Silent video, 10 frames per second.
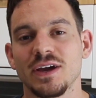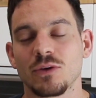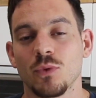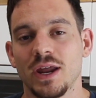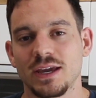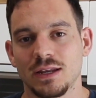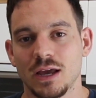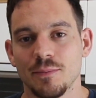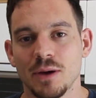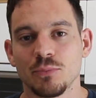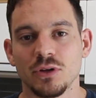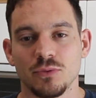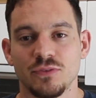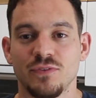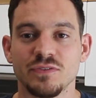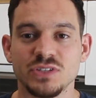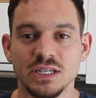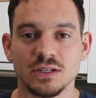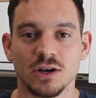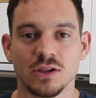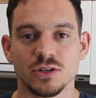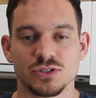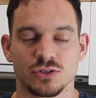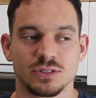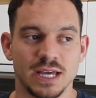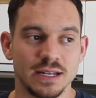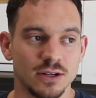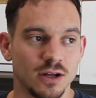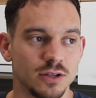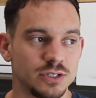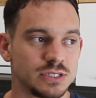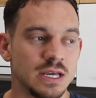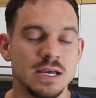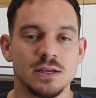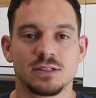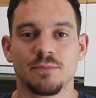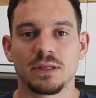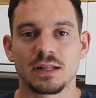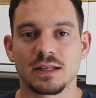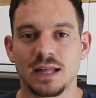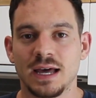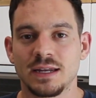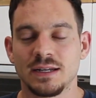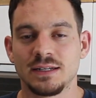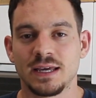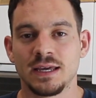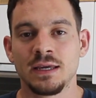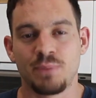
what I can come up with $15 or $10, something like that in a day.